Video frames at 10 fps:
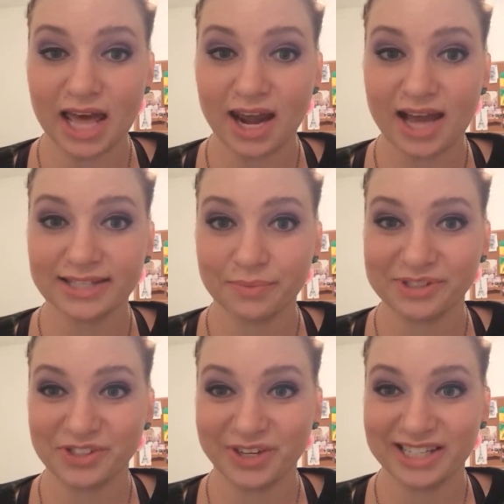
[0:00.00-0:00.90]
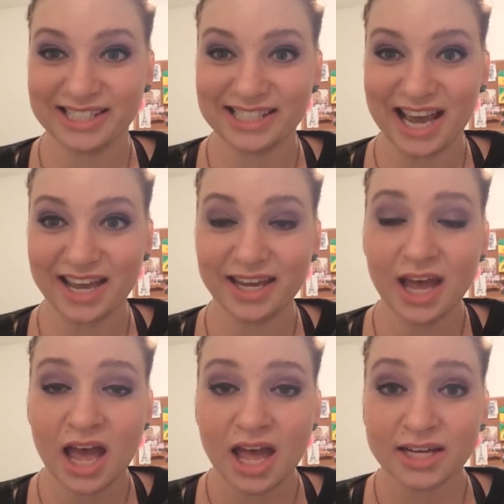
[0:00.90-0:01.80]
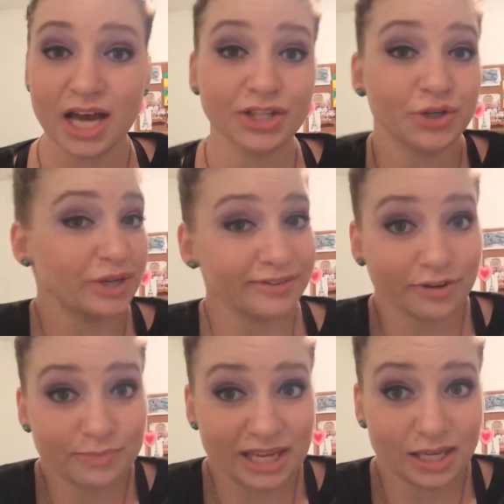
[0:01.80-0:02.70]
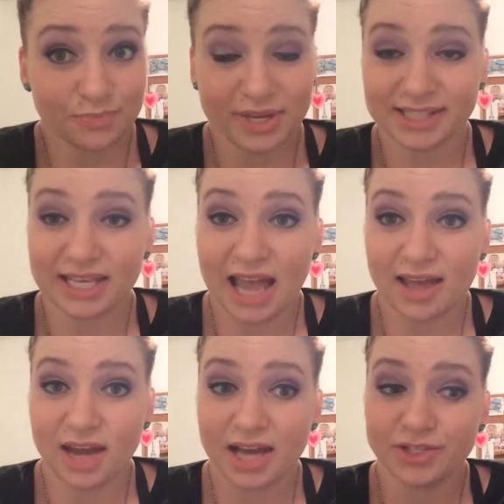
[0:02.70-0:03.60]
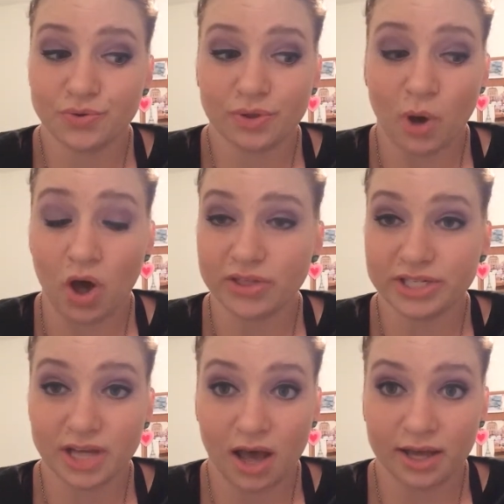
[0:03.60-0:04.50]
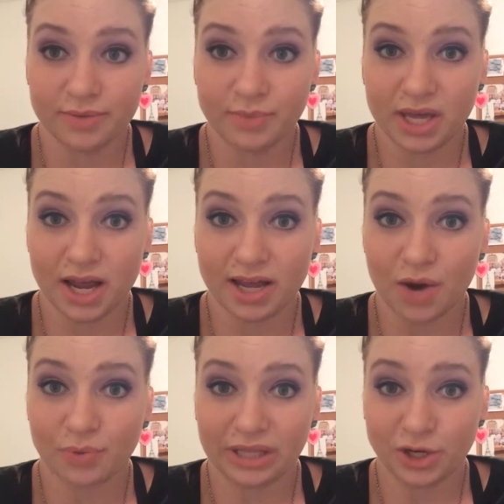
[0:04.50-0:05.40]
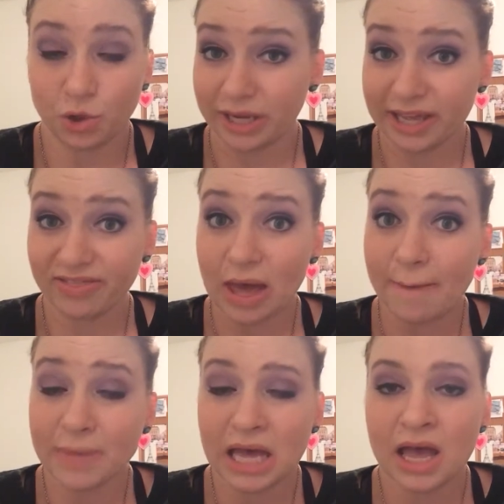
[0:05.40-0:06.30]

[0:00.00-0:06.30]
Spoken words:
that I demonstrated today. Now they're quick for me because again, I do them all the time and I got really quick at them.